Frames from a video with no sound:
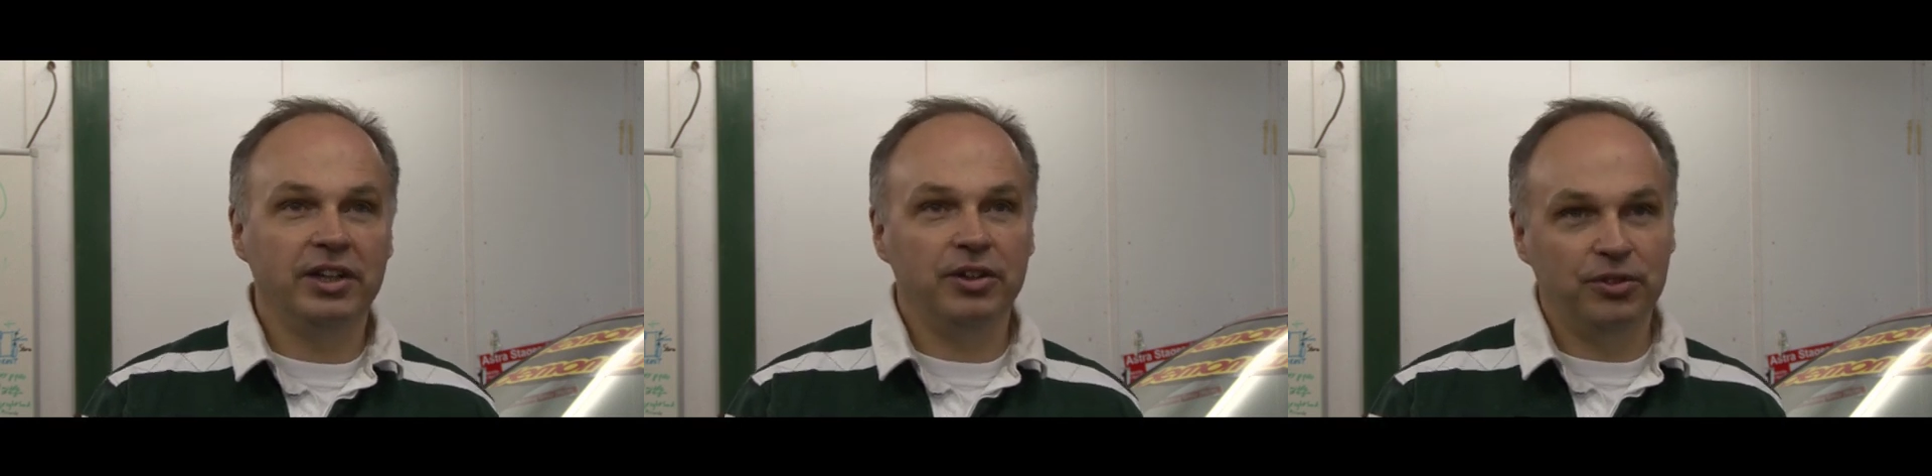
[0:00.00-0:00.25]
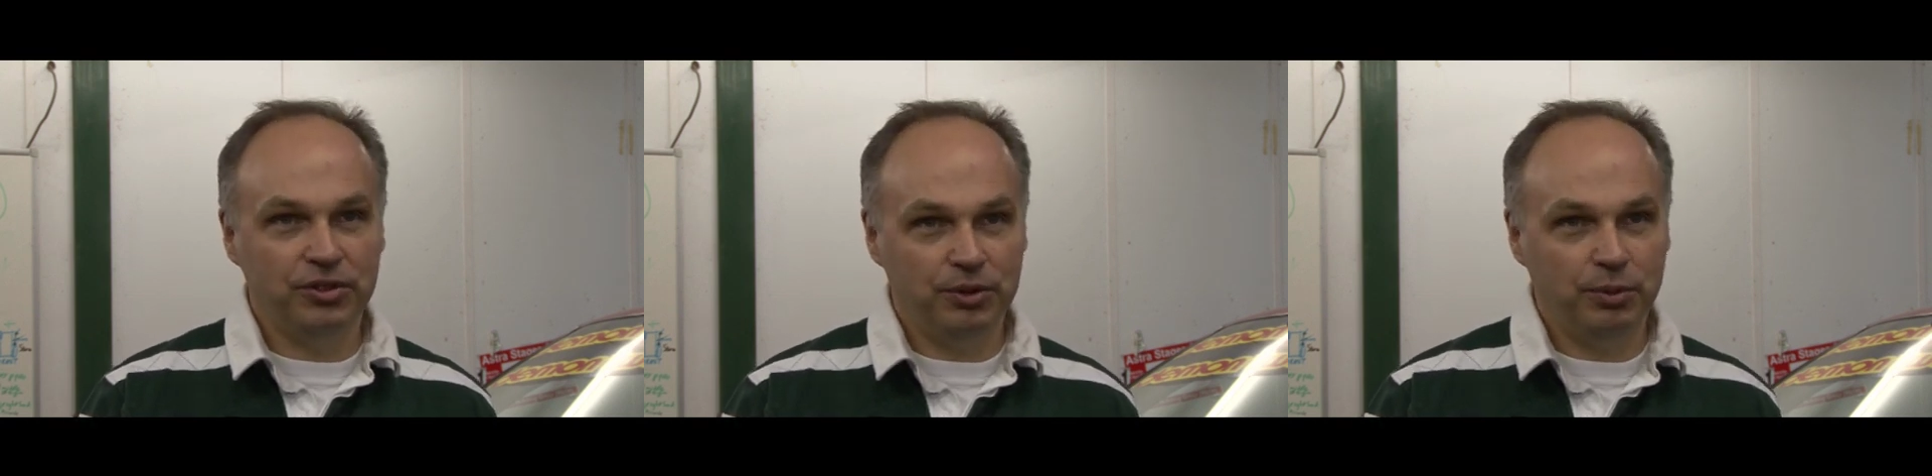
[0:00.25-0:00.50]
It
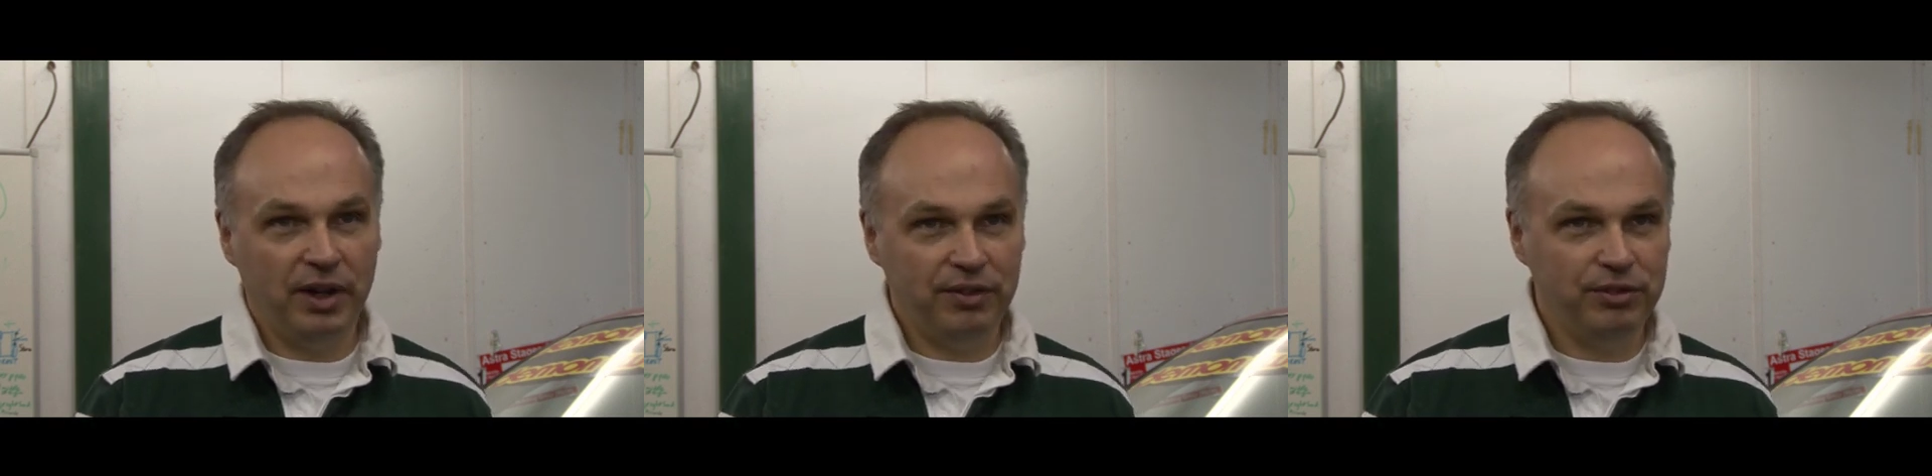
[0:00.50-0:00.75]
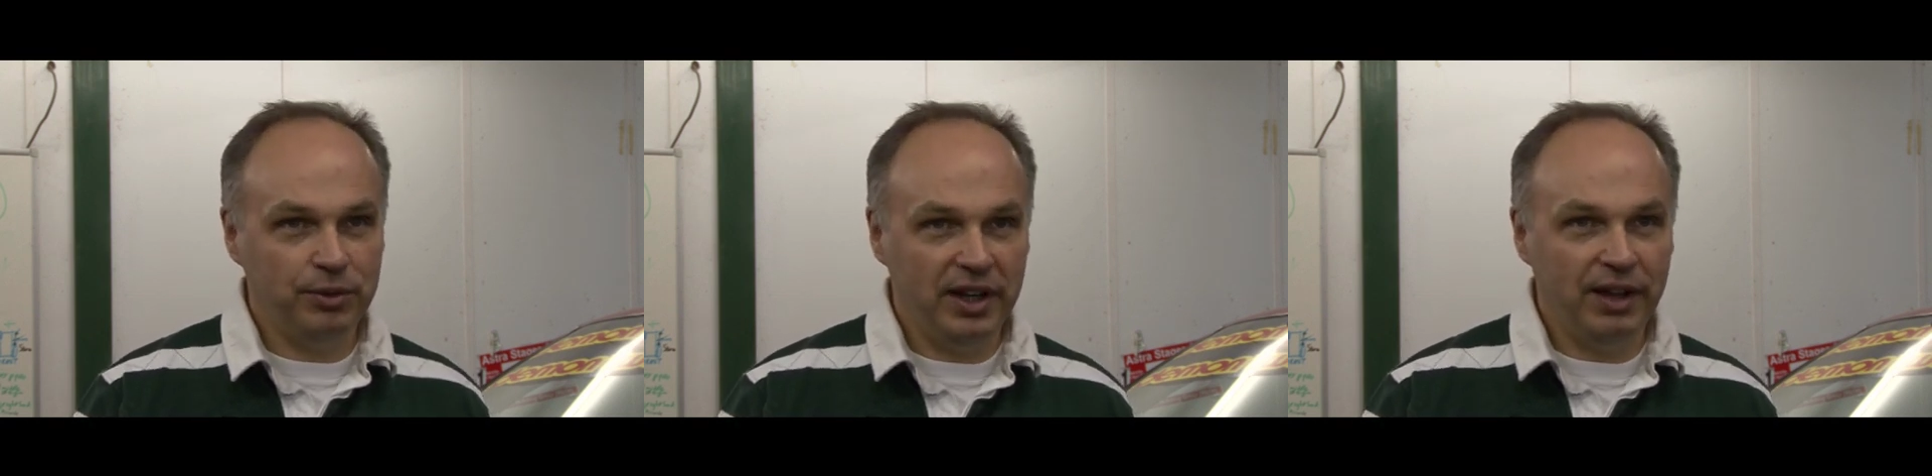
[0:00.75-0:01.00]
used to
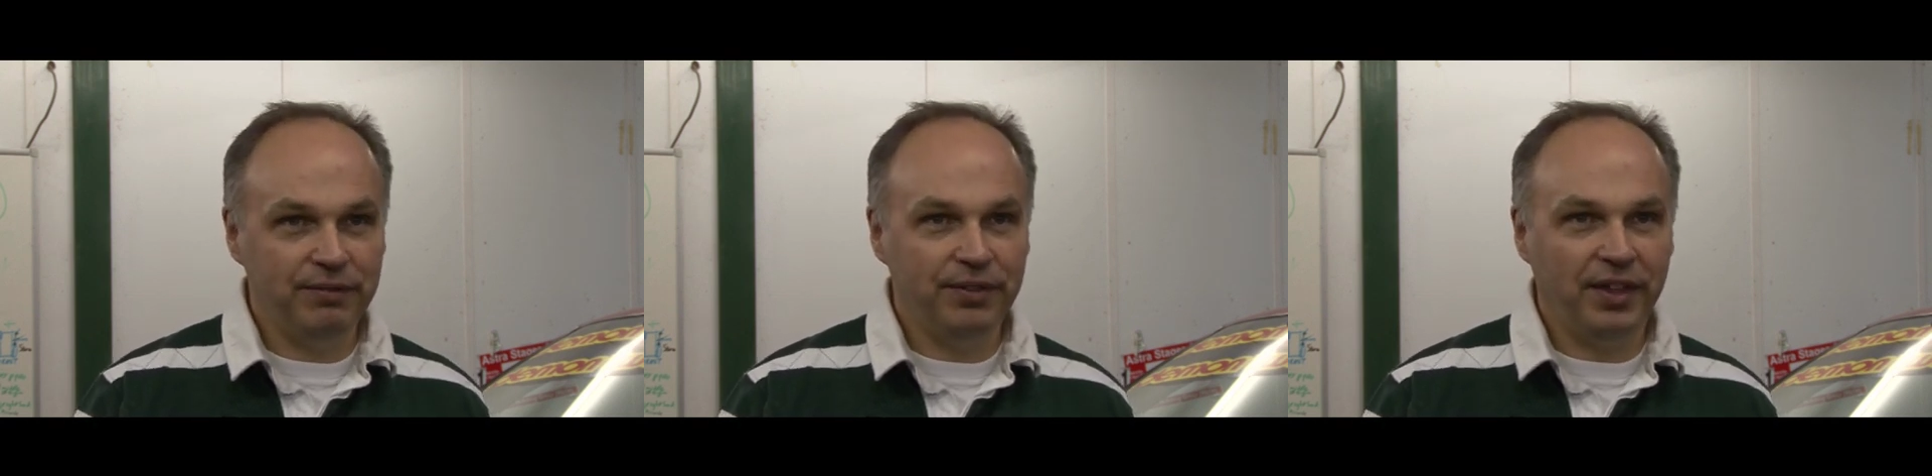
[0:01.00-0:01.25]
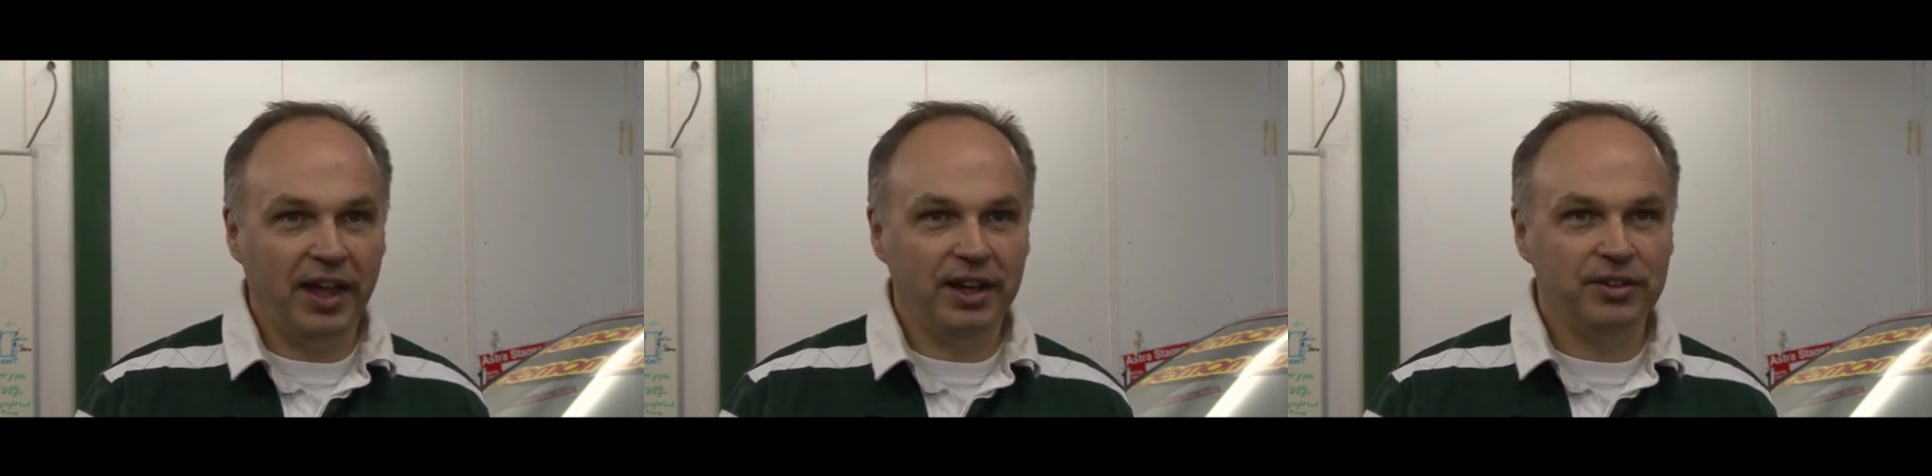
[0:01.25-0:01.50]
rev to
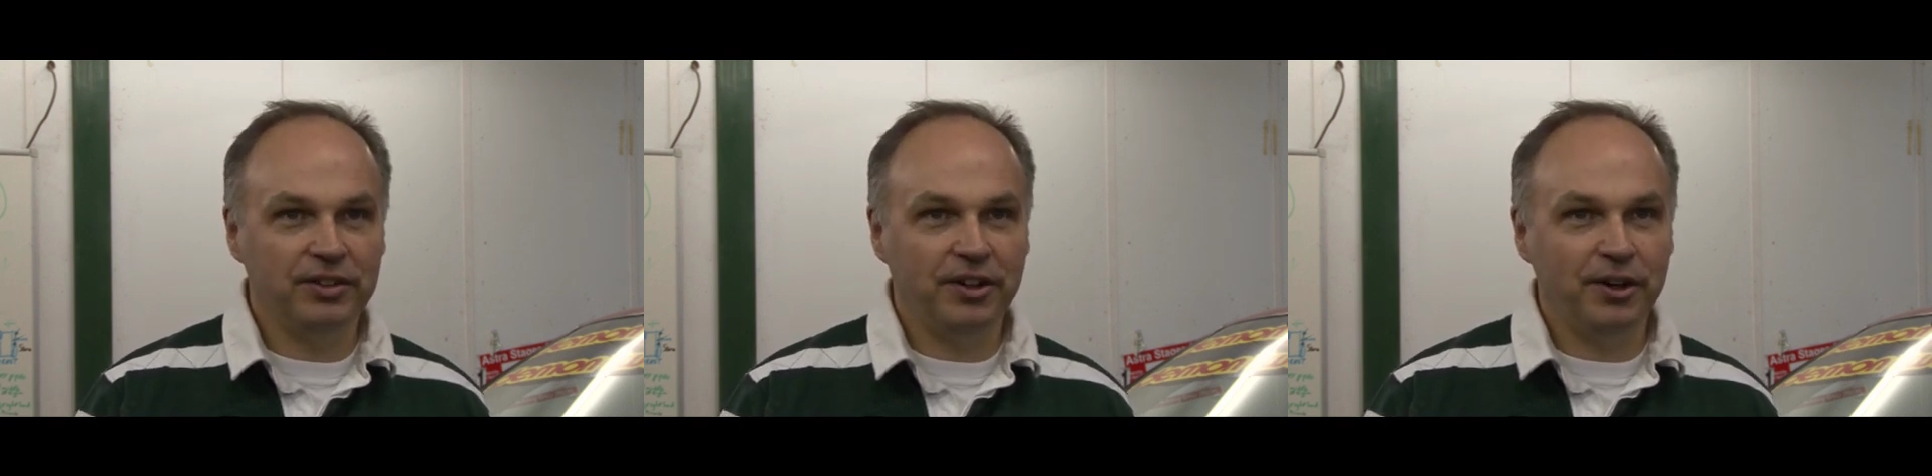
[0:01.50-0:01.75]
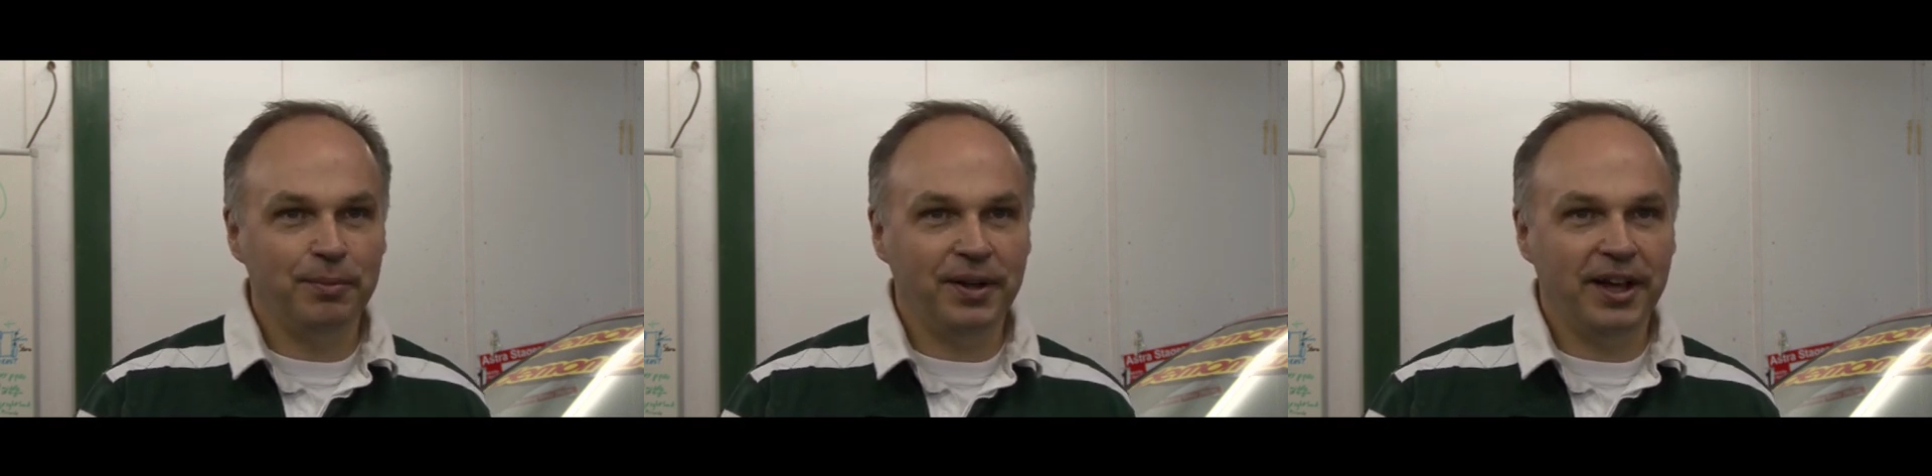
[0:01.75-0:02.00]
11,000
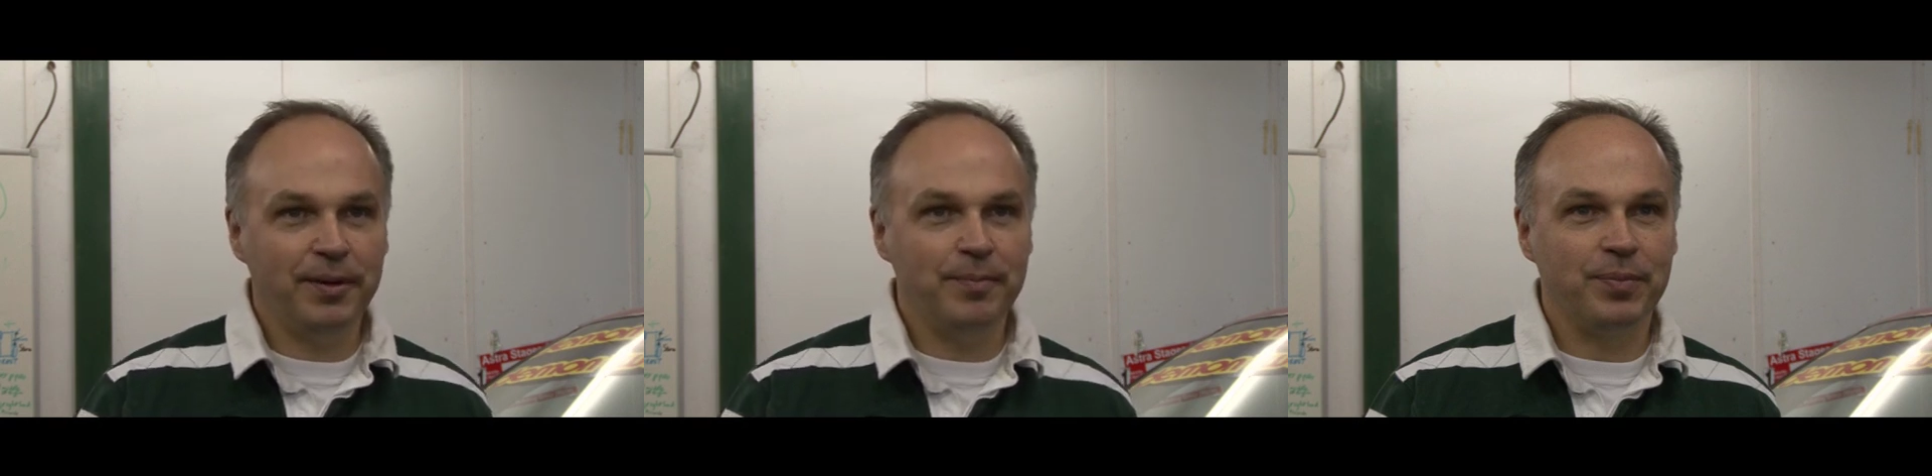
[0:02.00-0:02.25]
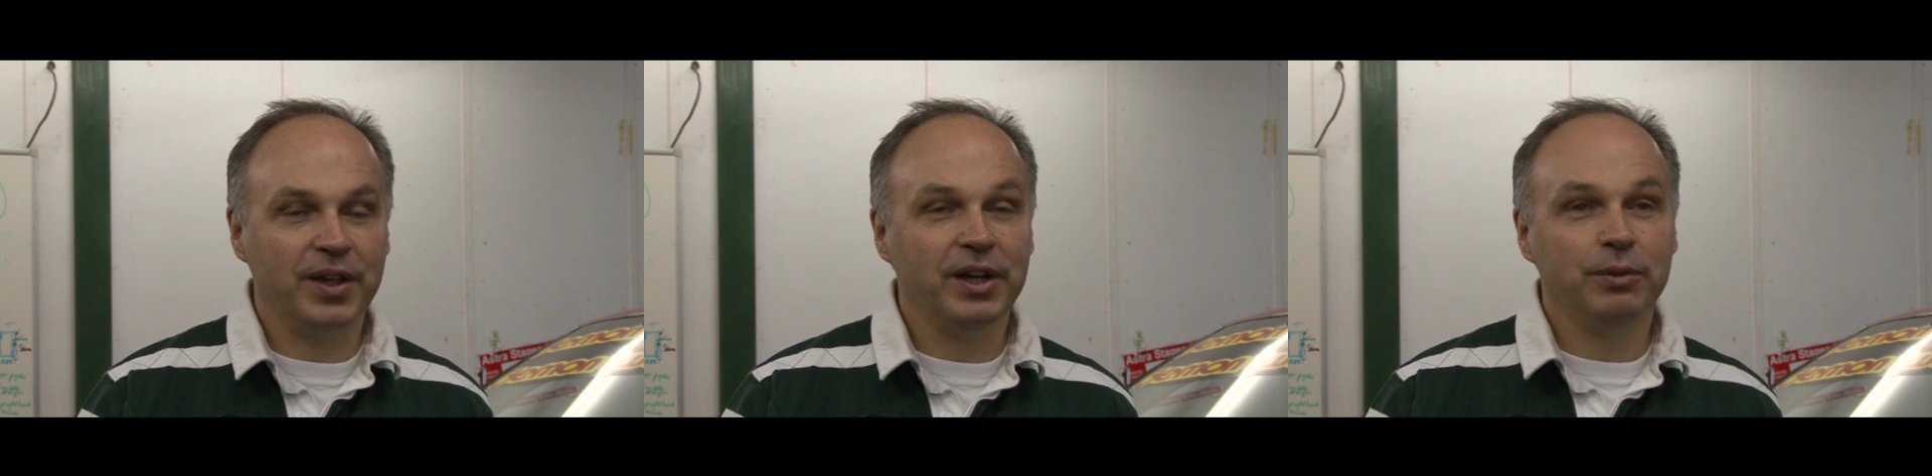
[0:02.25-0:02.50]

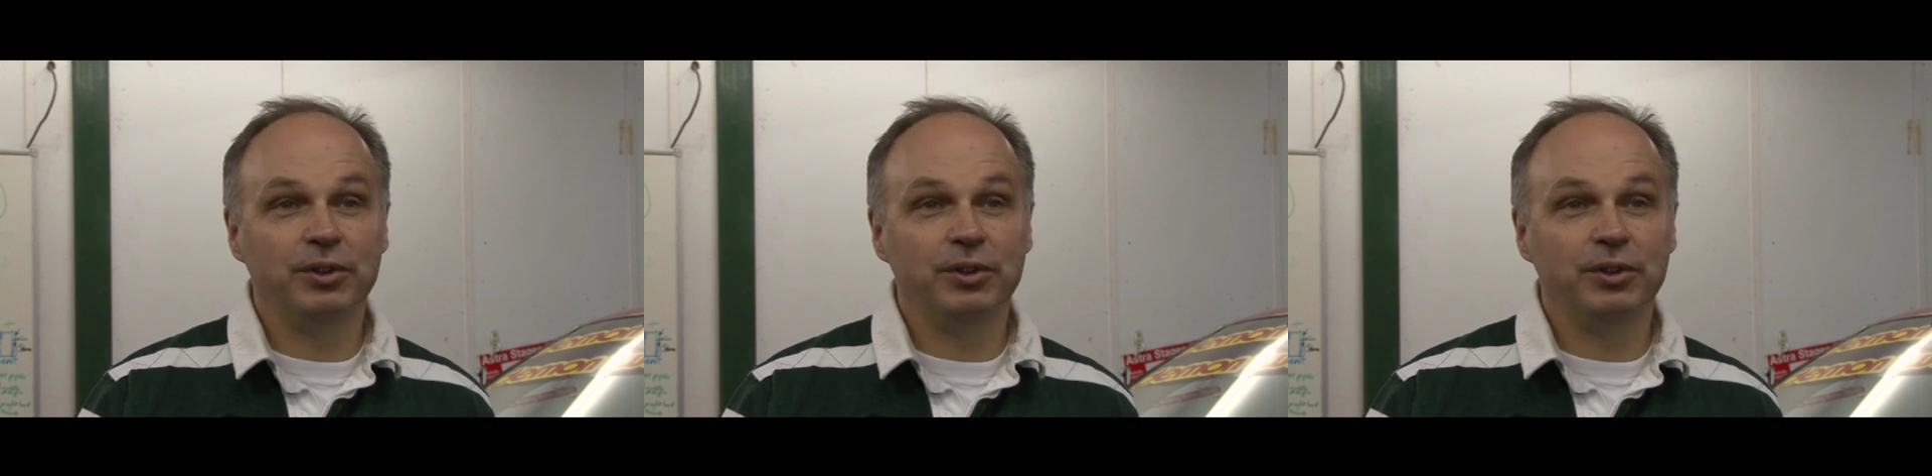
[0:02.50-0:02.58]
RPM,